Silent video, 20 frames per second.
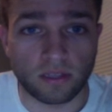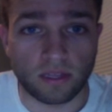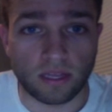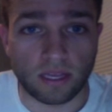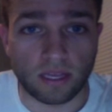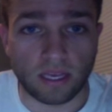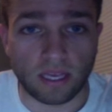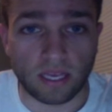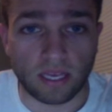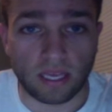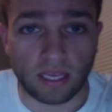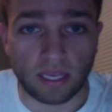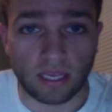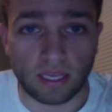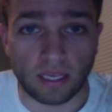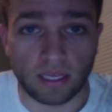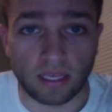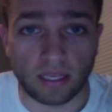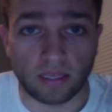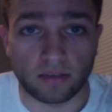
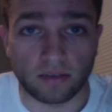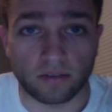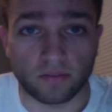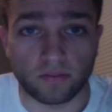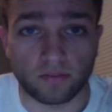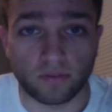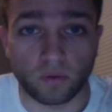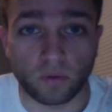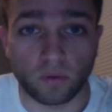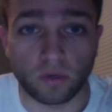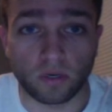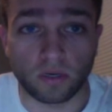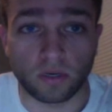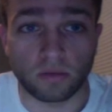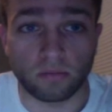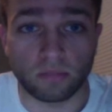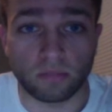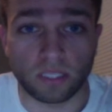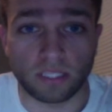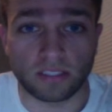And 4
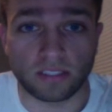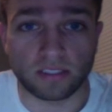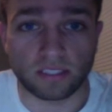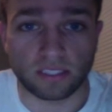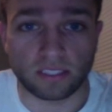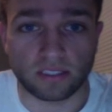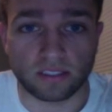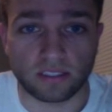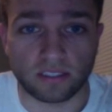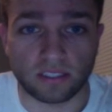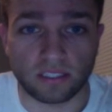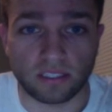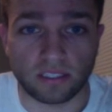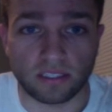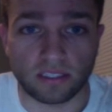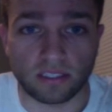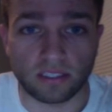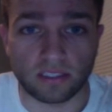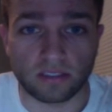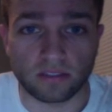plus
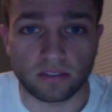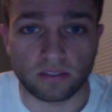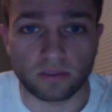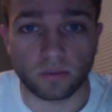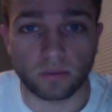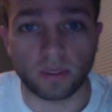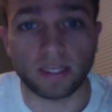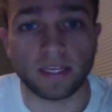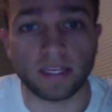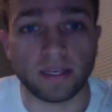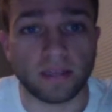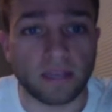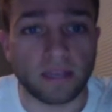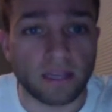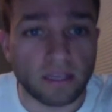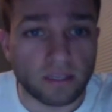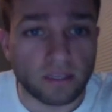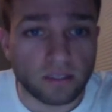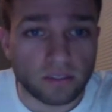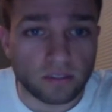16 is 20.
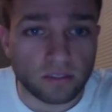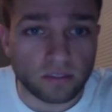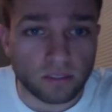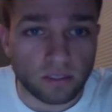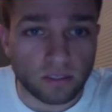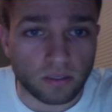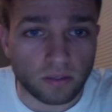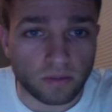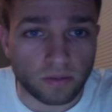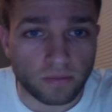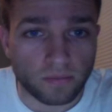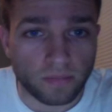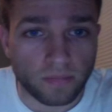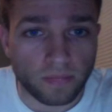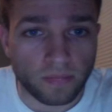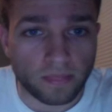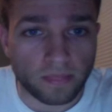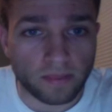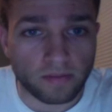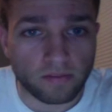So
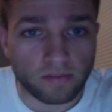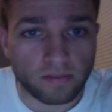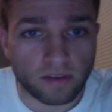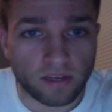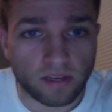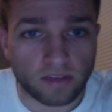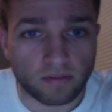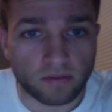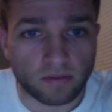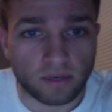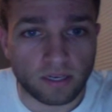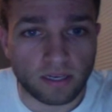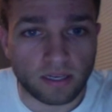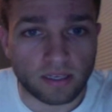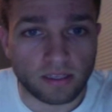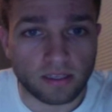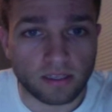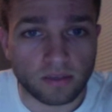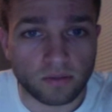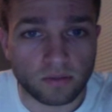
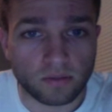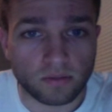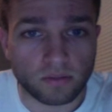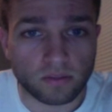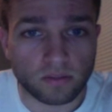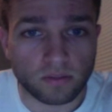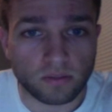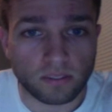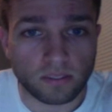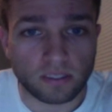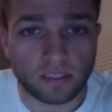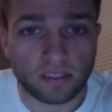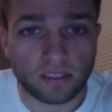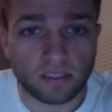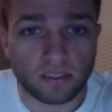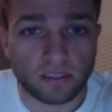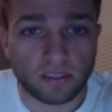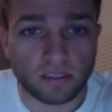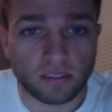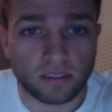5y equals
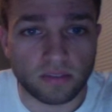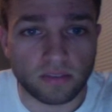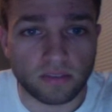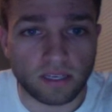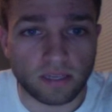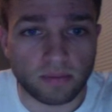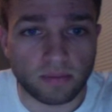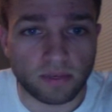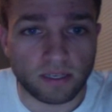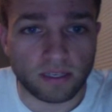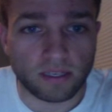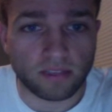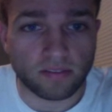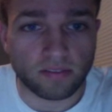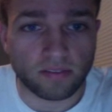20, divide by